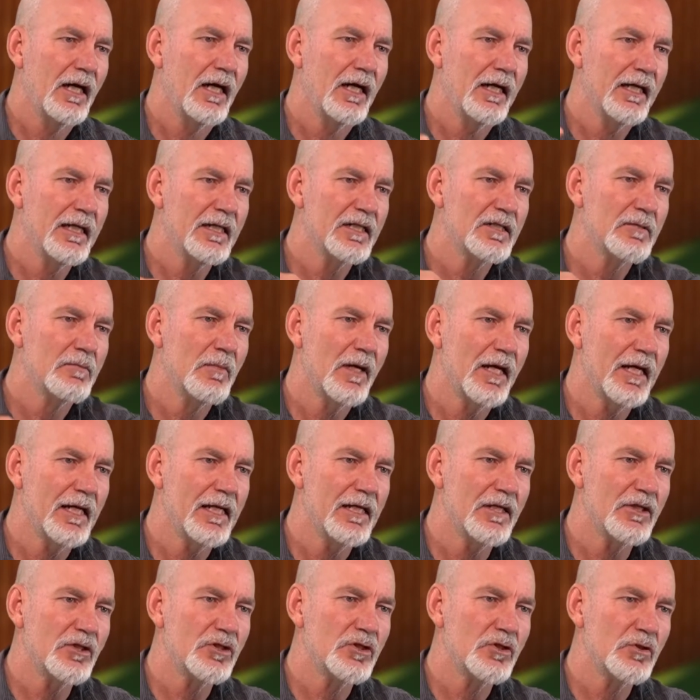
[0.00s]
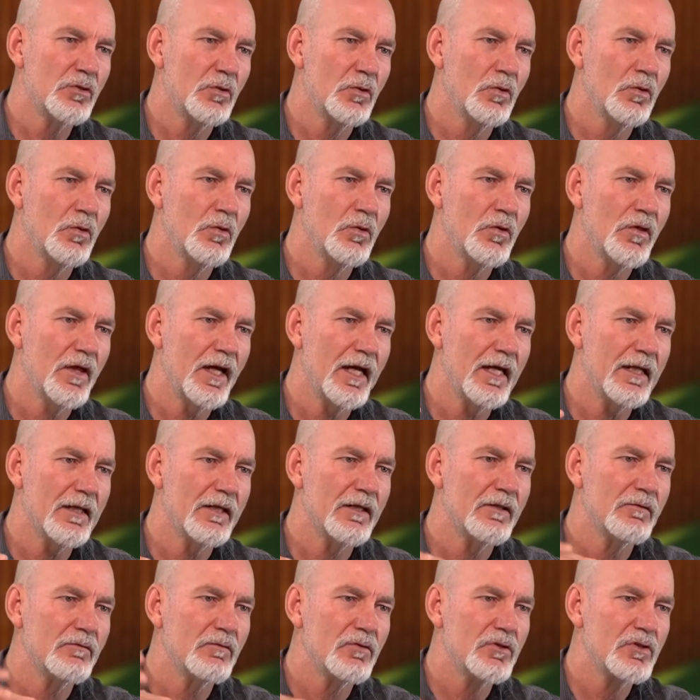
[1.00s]
It's making sure that
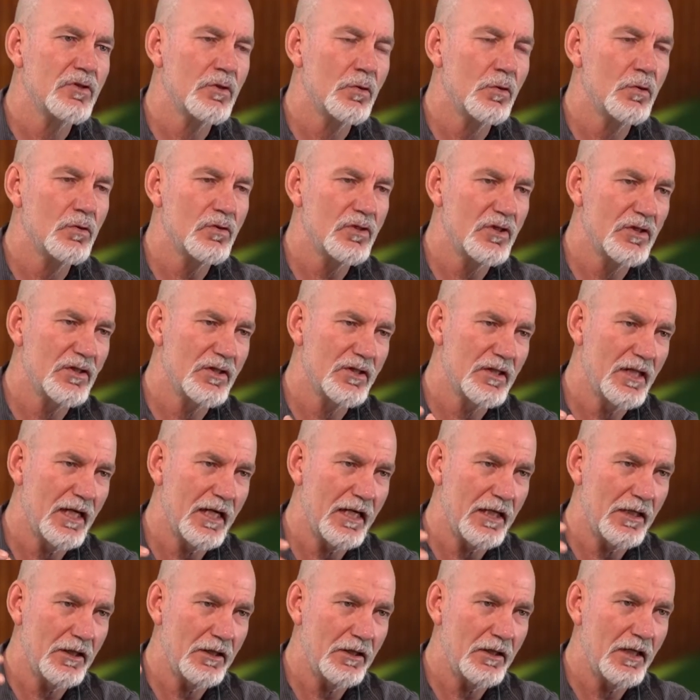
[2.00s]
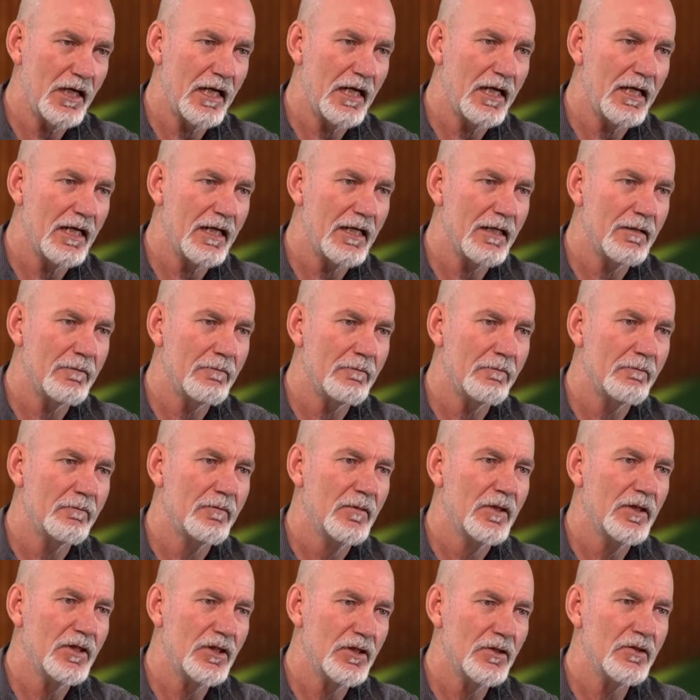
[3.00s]
the resources that
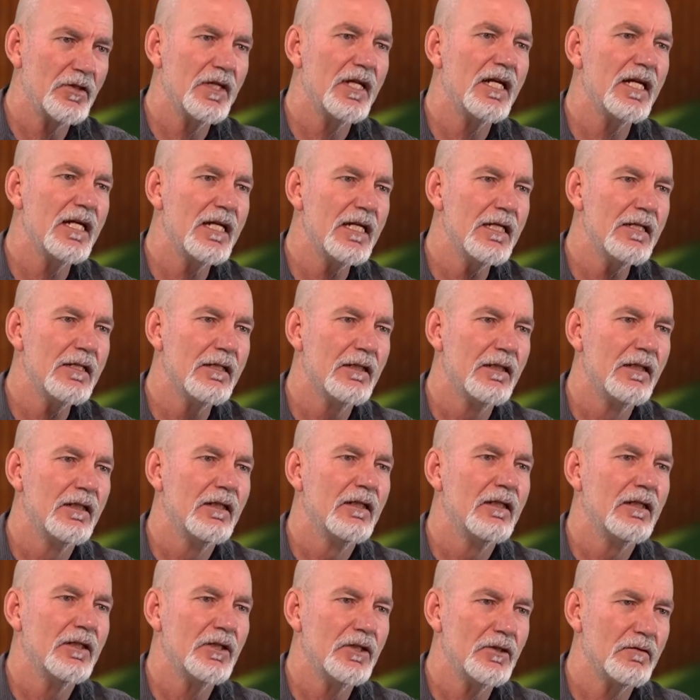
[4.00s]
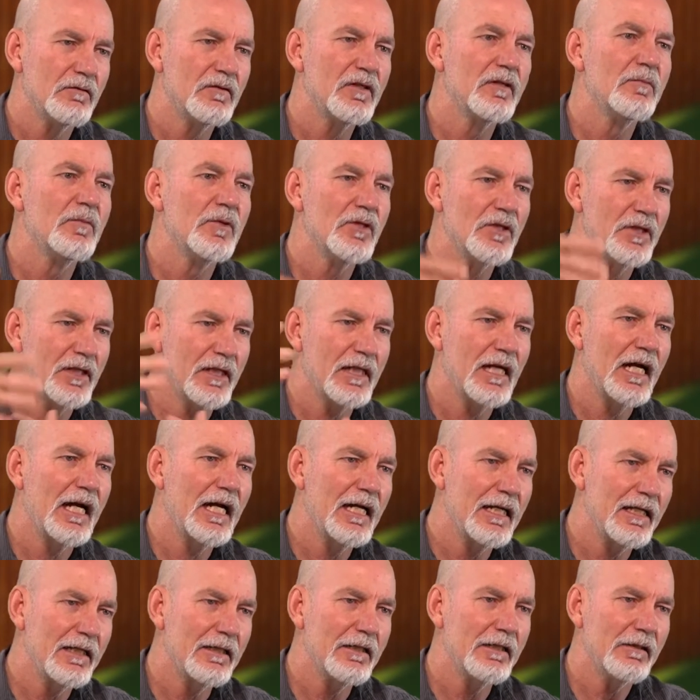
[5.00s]
you need, you've
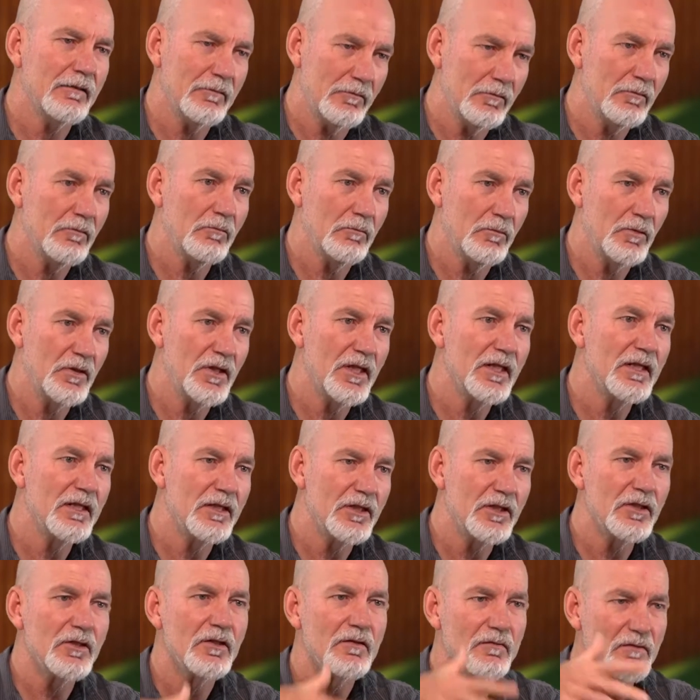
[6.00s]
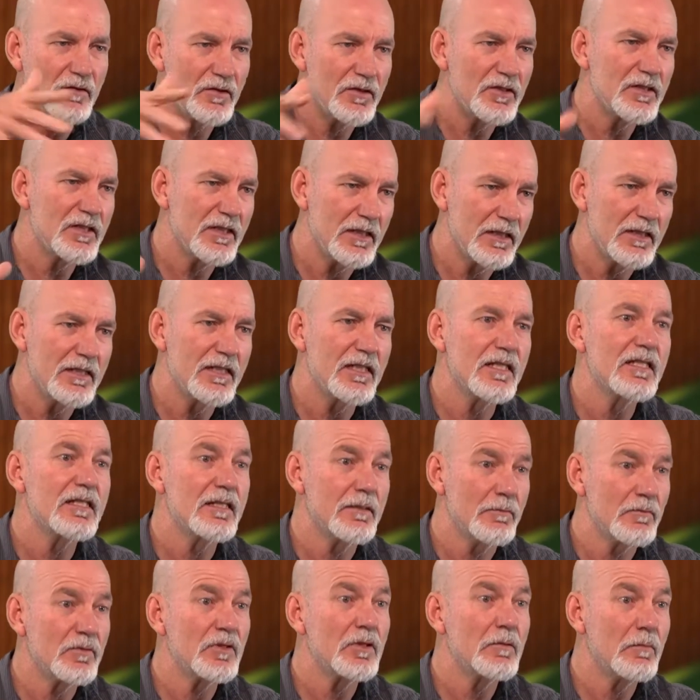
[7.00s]
communicated within the university
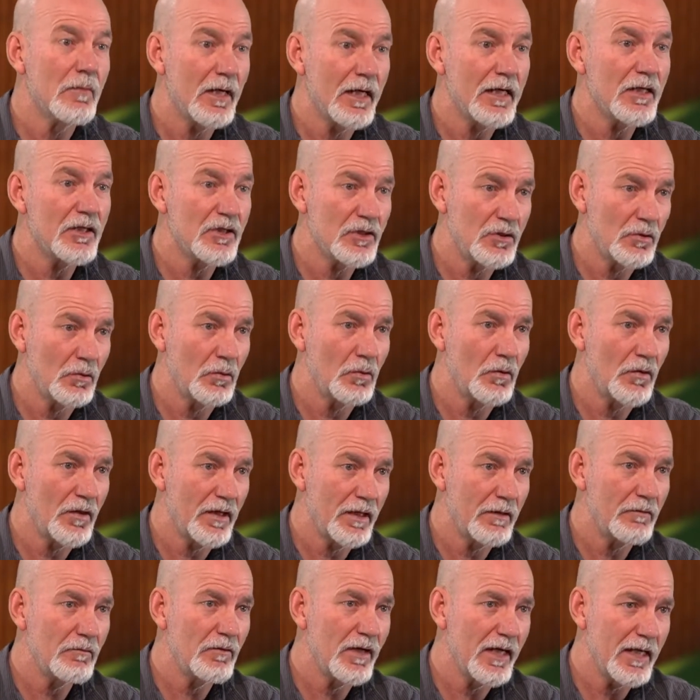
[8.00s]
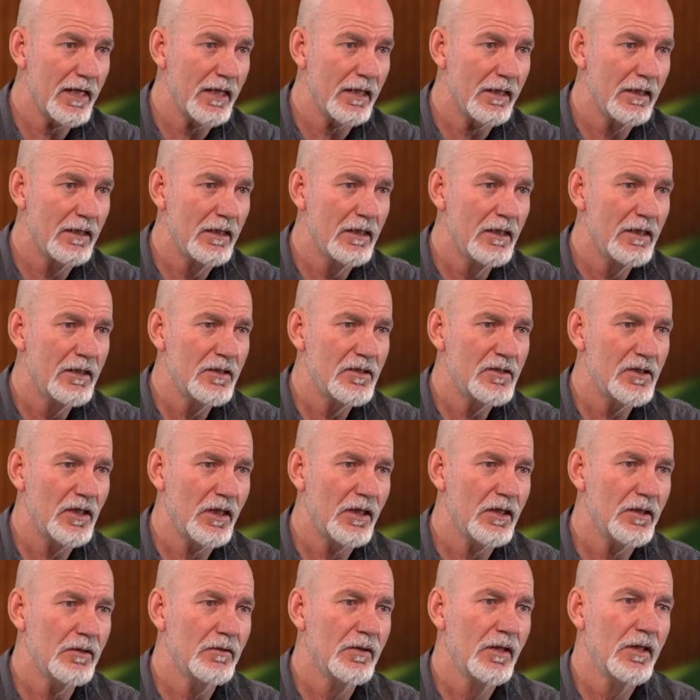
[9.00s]
system to make sure they're ready.
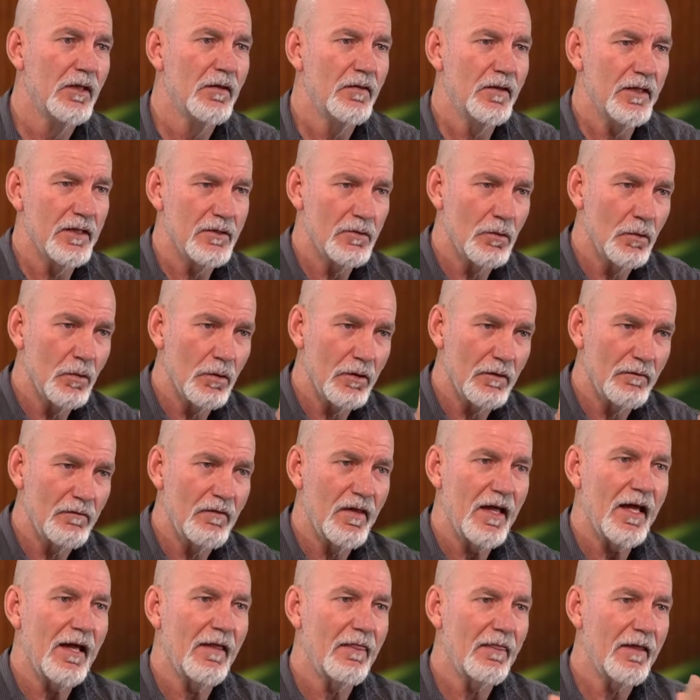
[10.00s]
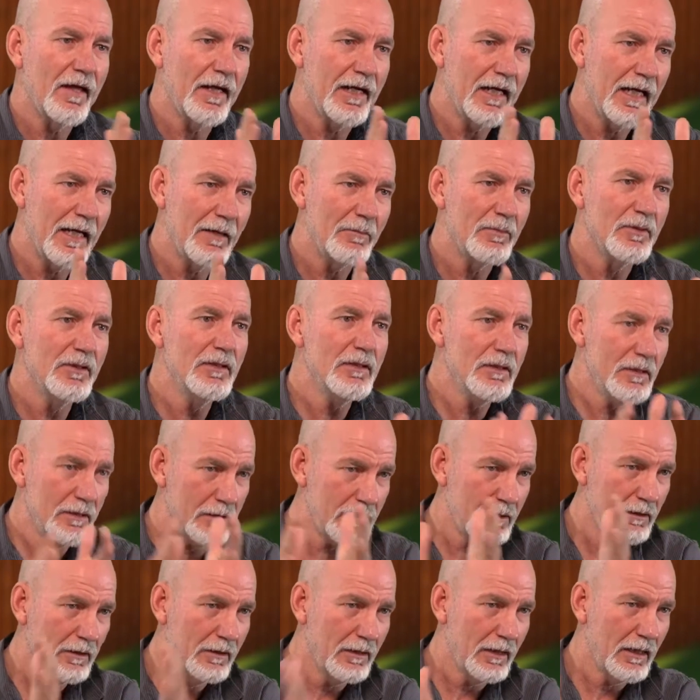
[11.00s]
So there's all of that happens